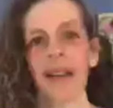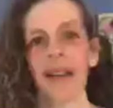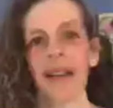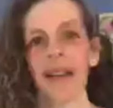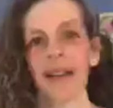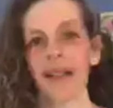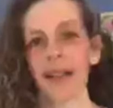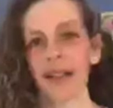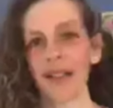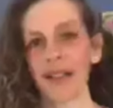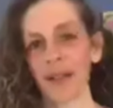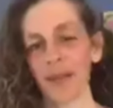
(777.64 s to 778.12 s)

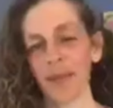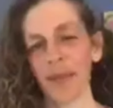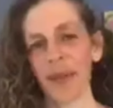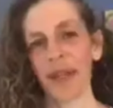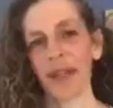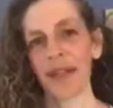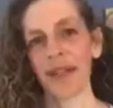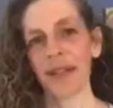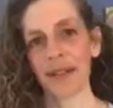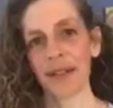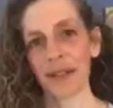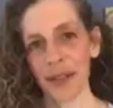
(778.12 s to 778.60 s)
And that's a
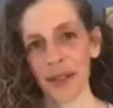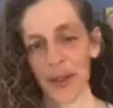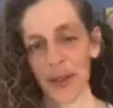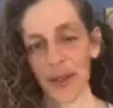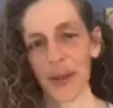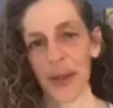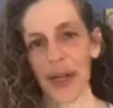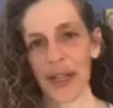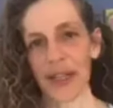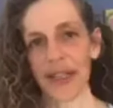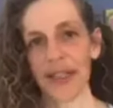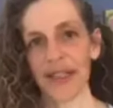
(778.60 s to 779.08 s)
big
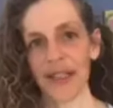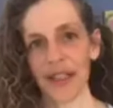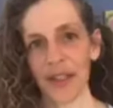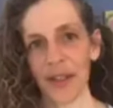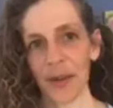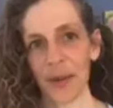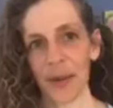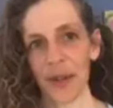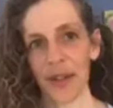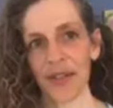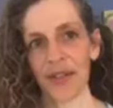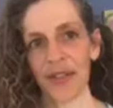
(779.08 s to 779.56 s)
clue how to
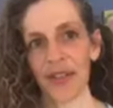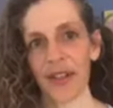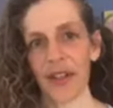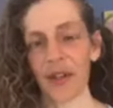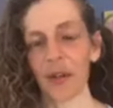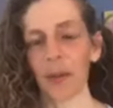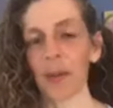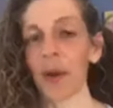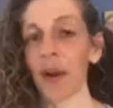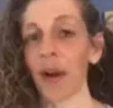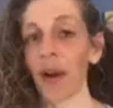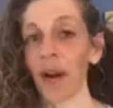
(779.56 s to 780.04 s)
deal with
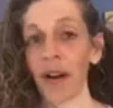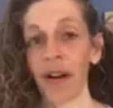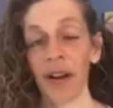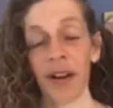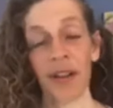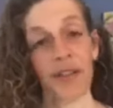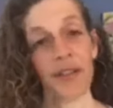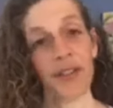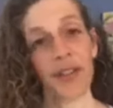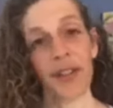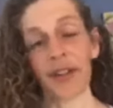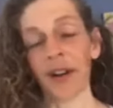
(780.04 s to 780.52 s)
fear. And we all
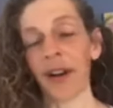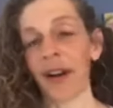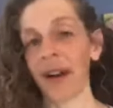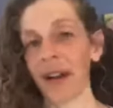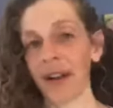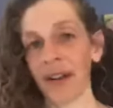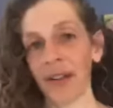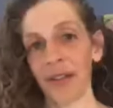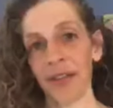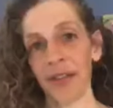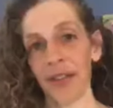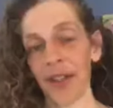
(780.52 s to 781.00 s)
have fear.
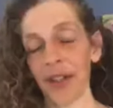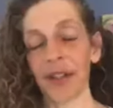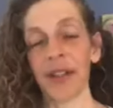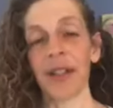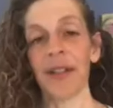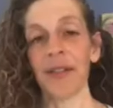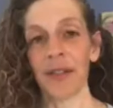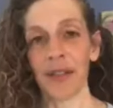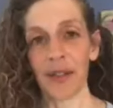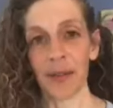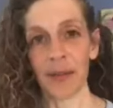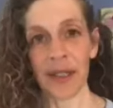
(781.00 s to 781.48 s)
I have fear.
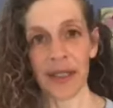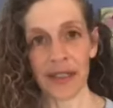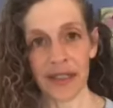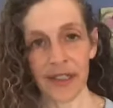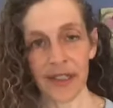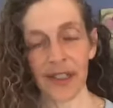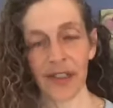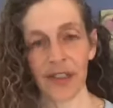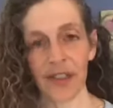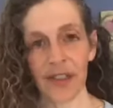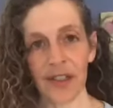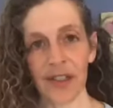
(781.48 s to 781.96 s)
Even though I
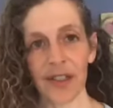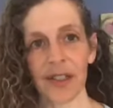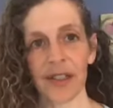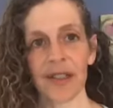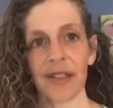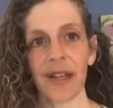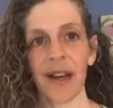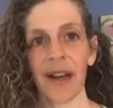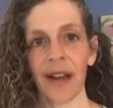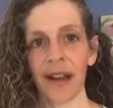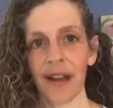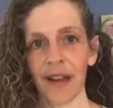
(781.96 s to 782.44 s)
teach
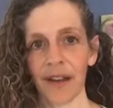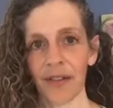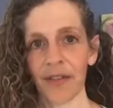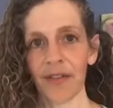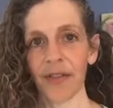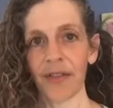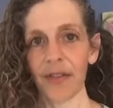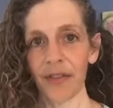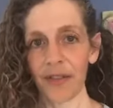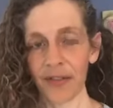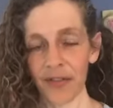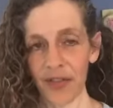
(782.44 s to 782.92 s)
this, I have
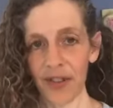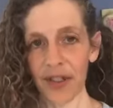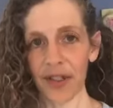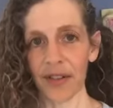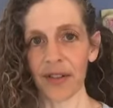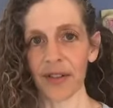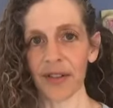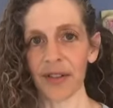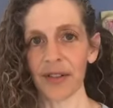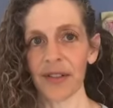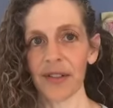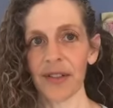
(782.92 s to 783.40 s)

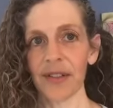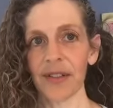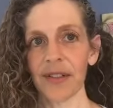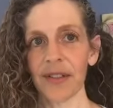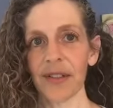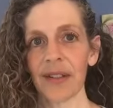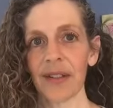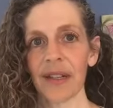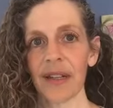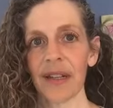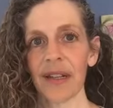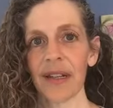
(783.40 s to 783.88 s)
fears
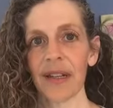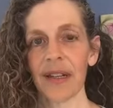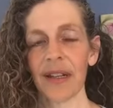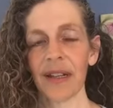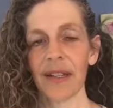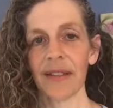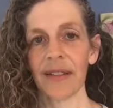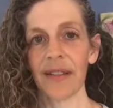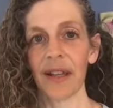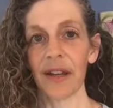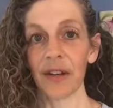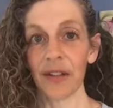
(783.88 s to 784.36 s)

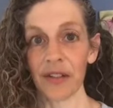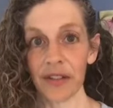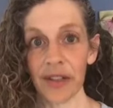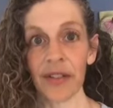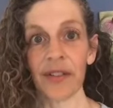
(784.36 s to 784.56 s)
that are